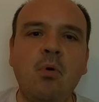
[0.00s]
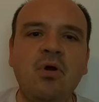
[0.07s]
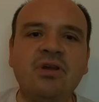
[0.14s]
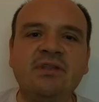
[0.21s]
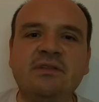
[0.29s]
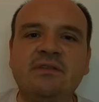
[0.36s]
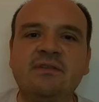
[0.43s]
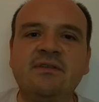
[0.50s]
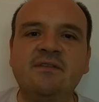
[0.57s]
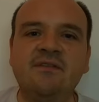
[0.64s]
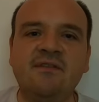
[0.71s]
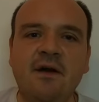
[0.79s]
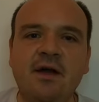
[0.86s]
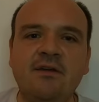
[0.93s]

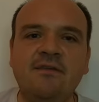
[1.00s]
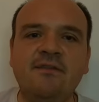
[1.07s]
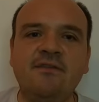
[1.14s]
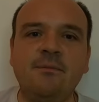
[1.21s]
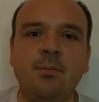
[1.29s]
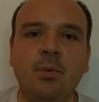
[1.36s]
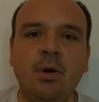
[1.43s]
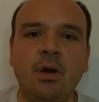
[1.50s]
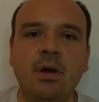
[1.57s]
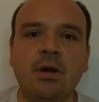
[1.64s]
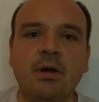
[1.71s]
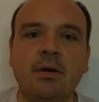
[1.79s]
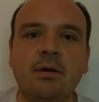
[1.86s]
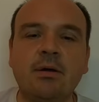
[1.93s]
0.5
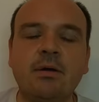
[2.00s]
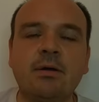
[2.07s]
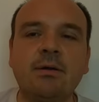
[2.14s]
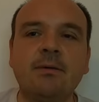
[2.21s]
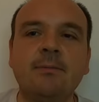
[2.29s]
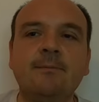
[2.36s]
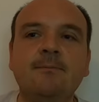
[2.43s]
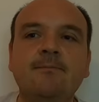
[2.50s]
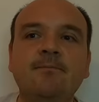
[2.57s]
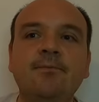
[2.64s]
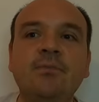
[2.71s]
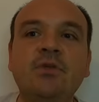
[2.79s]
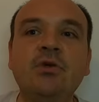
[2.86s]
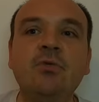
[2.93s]
bar,
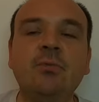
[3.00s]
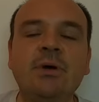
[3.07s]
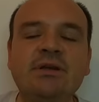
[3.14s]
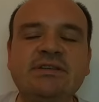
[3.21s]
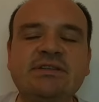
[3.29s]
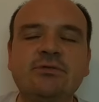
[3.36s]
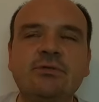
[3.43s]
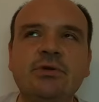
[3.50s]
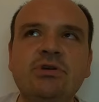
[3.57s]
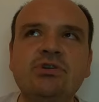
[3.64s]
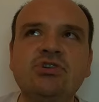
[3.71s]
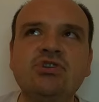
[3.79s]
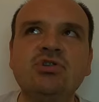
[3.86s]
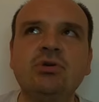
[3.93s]
you must
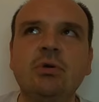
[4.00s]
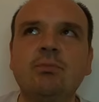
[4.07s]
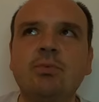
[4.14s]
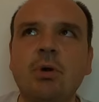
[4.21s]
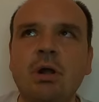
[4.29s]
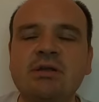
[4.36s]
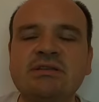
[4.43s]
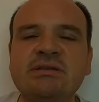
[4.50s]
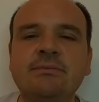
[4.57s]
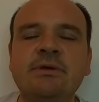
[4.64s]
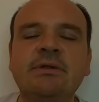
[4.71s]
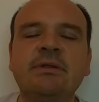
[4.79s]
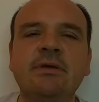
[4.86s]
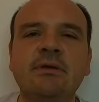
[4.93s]
reach
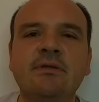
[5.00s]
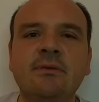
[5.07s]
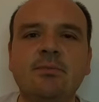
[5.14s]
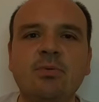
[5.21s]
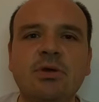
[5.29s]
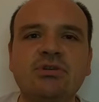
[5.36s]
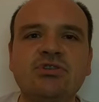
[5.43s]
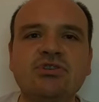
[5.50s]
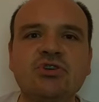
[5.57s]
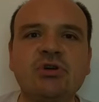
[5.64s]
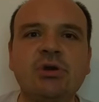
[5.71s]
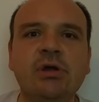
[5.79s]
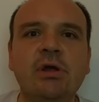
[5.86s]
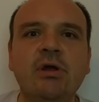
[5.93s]
approximately the
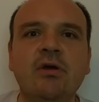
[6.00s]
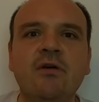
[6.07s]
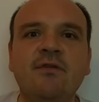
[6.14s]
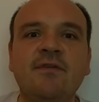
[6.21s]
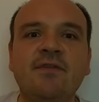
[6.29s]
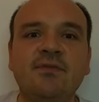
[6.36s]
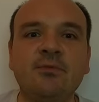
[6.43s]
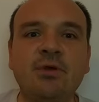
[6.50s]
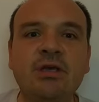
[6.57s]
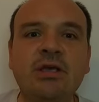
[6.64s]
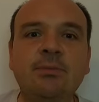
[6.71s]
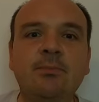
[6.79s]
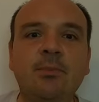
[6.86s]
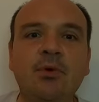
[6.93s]
pressure of
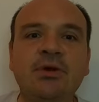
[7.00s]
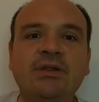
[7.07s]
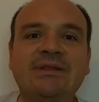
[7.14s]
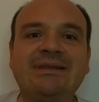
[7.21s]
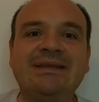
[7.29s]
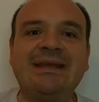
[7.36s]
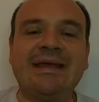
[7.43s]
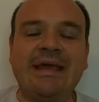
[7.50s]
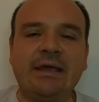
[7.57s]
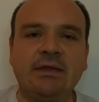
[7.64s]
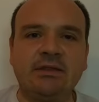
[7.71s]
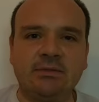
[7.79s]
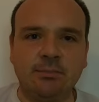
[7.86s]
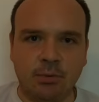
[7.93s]

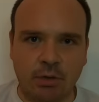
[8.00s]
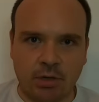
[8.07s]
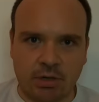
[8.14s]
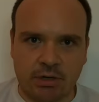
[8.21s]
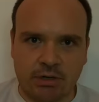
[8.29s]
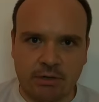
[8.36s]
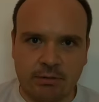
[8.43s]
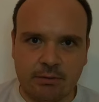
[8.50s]
3.8 bar.